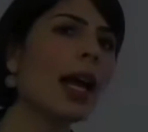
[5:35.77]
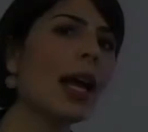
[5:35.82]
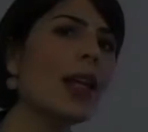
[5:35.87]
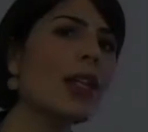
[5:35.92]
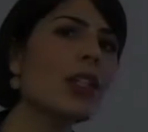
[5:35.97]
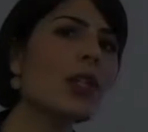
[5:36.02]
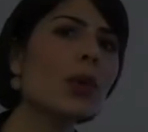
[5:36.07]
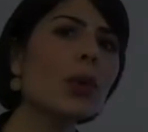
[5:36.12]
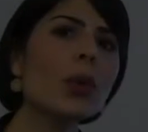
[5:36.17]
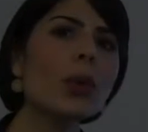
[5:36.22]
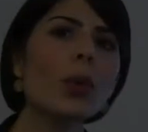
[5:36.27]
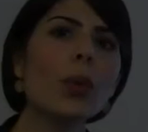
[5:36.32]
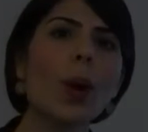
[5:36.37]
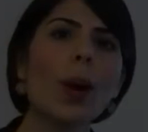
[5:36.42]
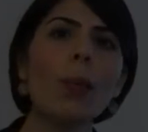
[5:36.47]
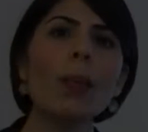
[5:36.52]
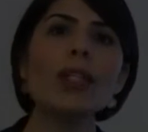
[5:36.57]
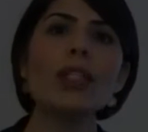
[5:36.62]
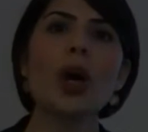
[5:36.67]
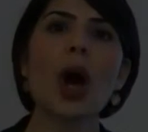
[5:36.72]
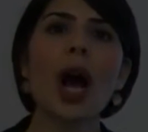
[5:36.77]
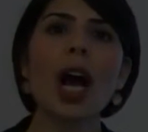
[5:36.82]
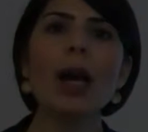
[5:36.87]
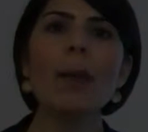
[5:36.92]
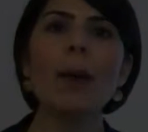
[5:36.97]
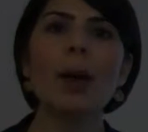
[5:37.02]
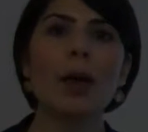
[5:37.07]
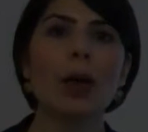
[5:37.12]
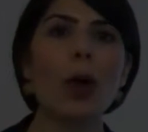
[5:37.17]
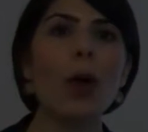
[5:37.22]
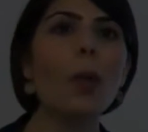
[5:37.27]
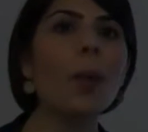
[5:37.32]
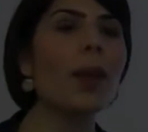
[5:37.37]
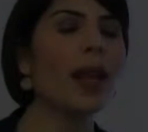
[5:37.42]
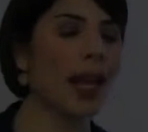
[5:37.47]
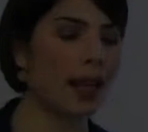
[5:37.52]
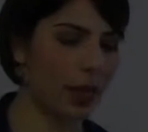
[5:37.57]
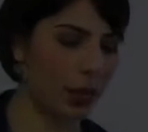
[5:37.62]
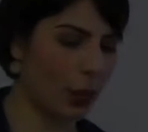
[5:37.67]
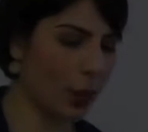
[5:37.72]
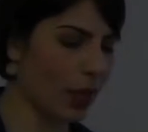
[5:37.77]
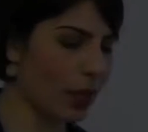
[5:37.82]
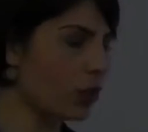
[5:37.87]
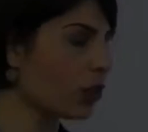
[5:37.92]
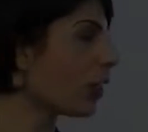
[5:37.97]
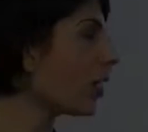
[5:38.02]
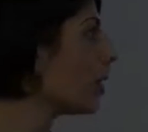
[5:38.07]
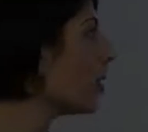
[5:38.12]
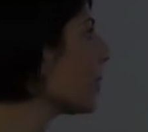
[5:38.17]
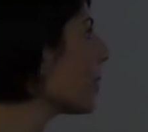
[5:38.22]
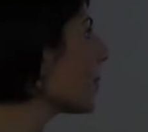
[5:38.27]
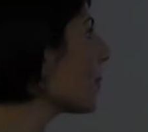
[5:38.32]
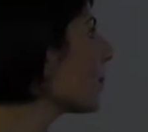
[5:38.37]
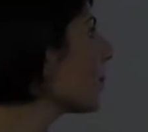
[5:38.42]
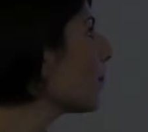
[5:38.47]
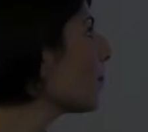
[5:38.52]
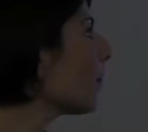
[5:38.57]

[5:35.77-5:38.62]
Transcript: So when we talk about open-ended questions,